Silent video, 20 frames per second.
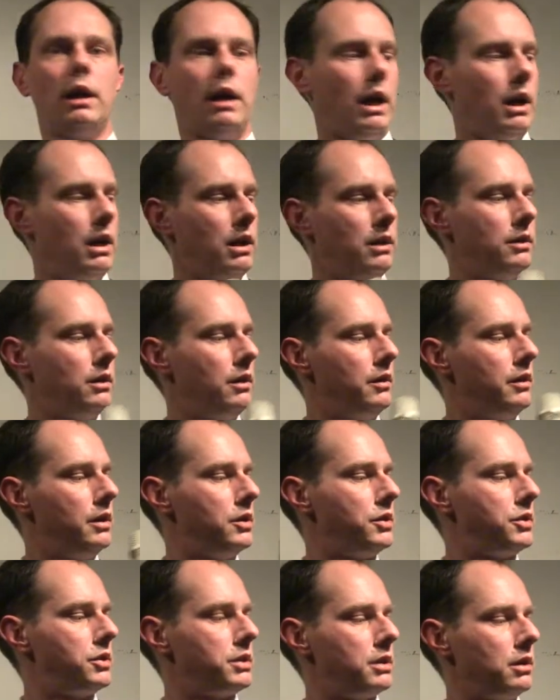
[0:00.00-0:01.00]
And
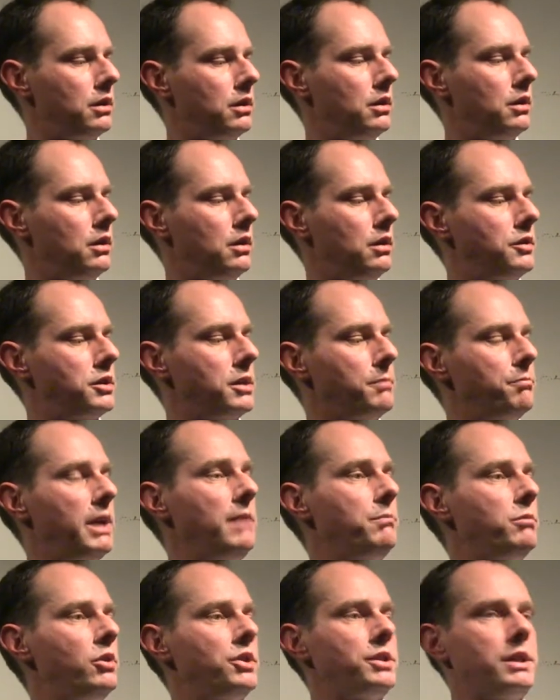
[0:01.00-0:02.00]
there's some
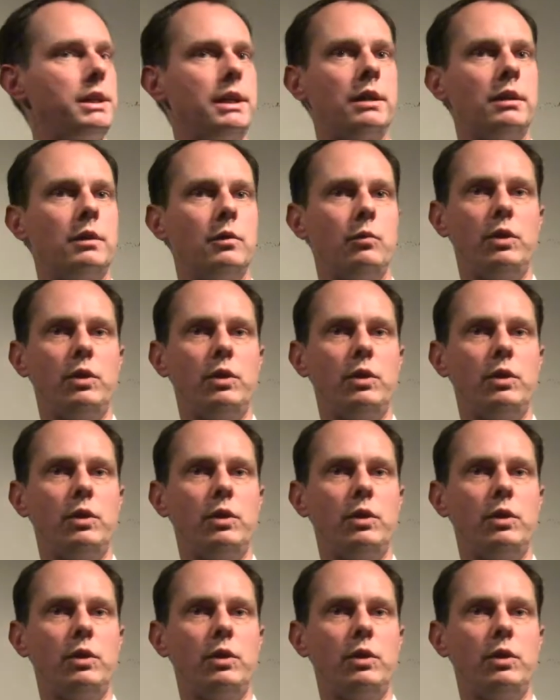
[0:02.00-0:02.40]
papers here